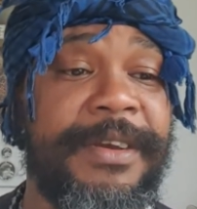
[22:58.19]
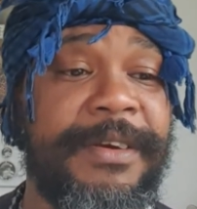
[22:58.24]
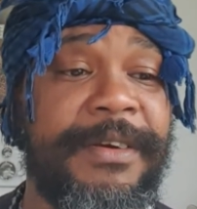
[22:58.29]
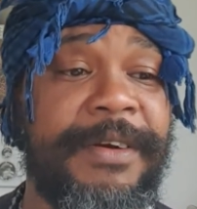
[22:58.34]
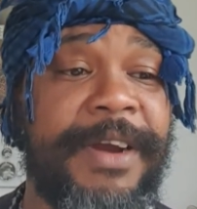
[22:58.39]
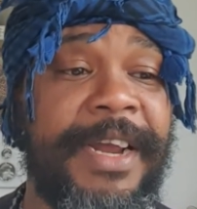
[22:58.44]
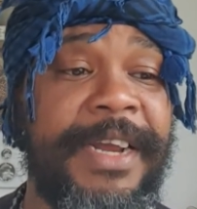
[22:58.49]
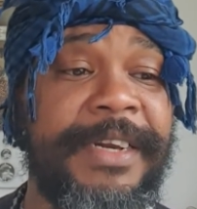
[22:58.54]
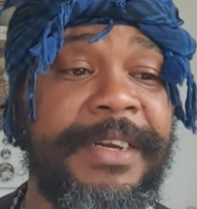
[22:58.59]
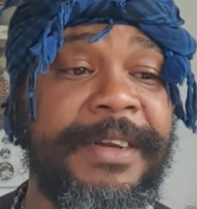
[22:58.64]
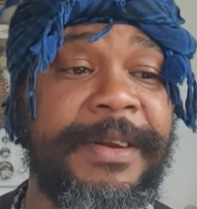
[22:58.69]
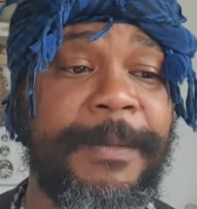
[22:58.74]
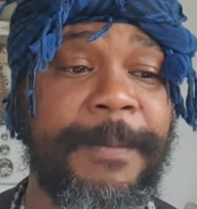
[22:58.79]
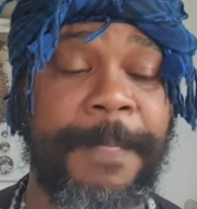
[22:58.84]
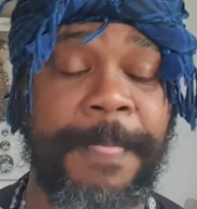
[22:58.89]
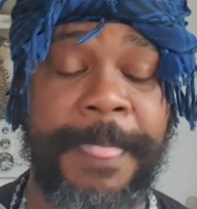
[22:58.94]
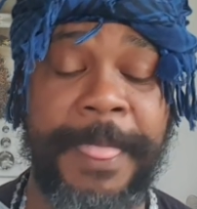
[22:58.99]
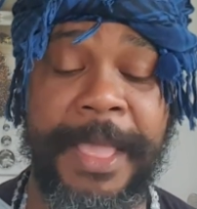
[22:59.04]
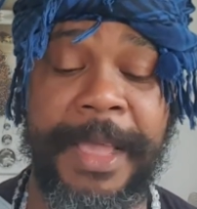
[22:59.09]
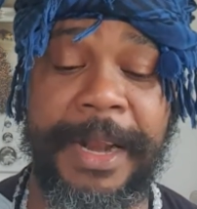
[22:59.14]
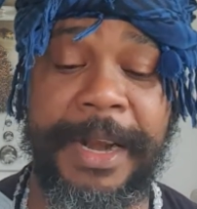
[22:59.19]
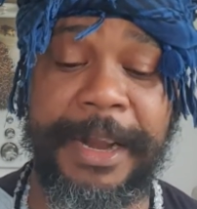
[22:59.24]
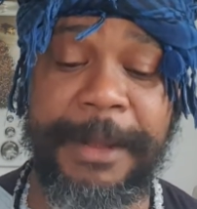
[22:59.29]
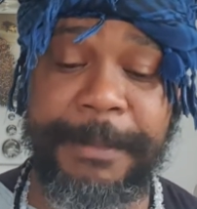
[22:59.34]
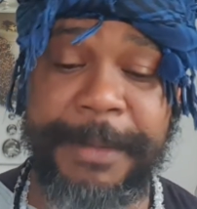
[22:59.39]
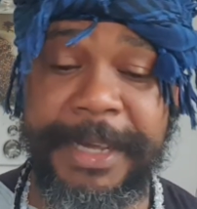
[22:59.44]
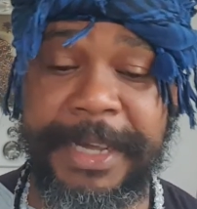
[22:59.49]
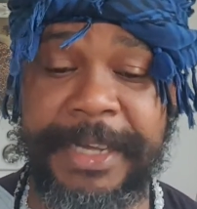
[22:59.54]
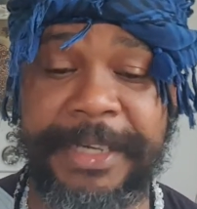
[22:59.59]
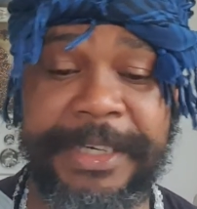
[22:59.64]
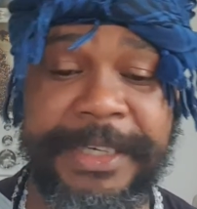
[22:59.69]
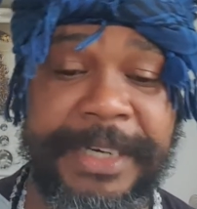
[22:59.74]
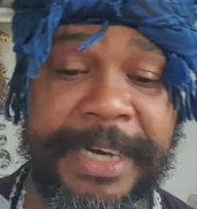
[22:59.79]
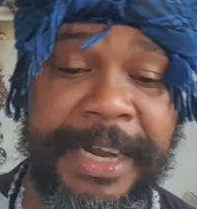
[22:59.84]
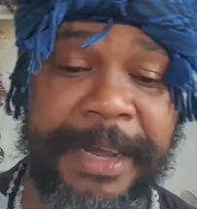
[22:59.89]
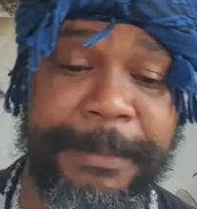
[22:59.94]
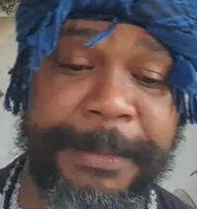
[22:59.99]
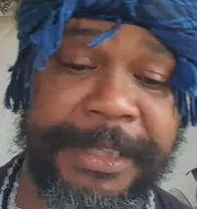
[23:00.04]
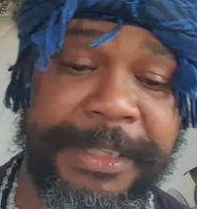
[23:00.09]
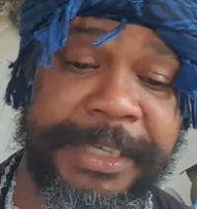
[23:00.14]
Right? Let me get
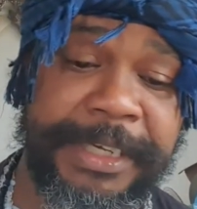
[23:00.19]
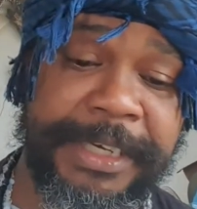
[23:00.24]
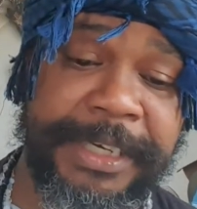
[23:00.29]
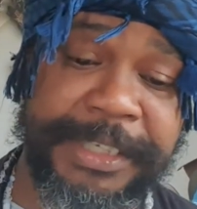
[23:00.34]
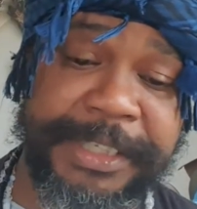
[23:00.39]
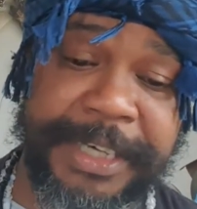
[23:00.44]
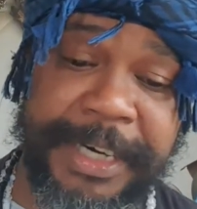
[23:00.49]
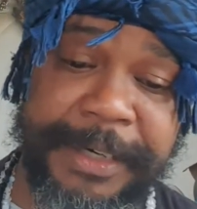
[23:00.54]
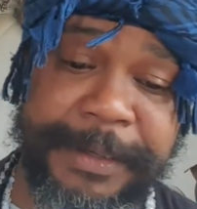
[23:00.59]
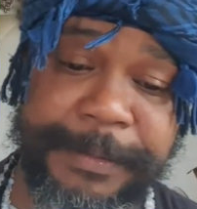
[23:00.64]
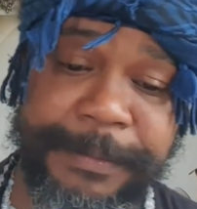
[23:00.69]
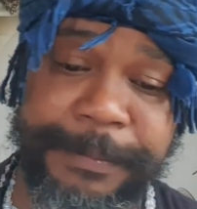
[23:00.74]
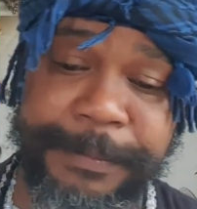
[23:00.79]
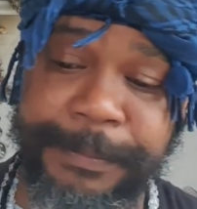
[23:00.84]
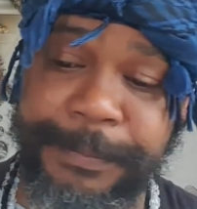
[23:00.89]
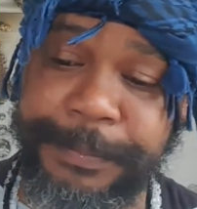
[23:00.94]
Lamentation